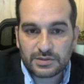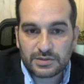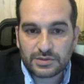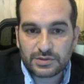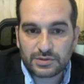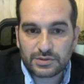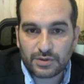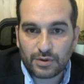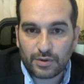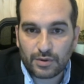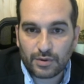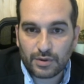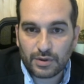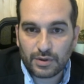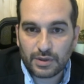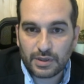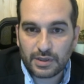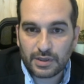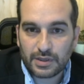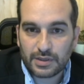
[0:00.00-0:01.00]

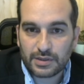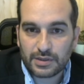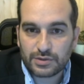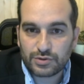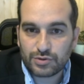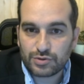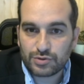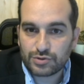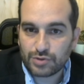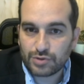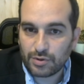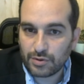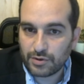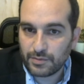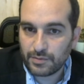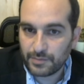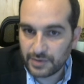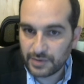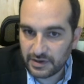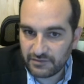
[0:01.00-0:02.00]
So, to
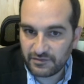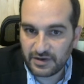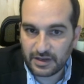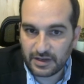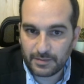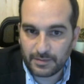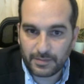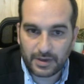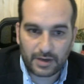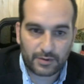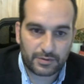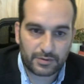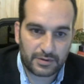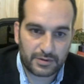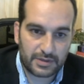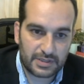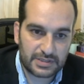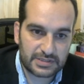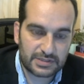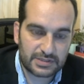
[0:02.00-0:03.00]
talk briefly
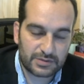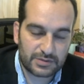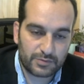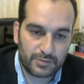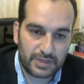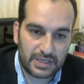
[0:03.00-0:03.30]
about this,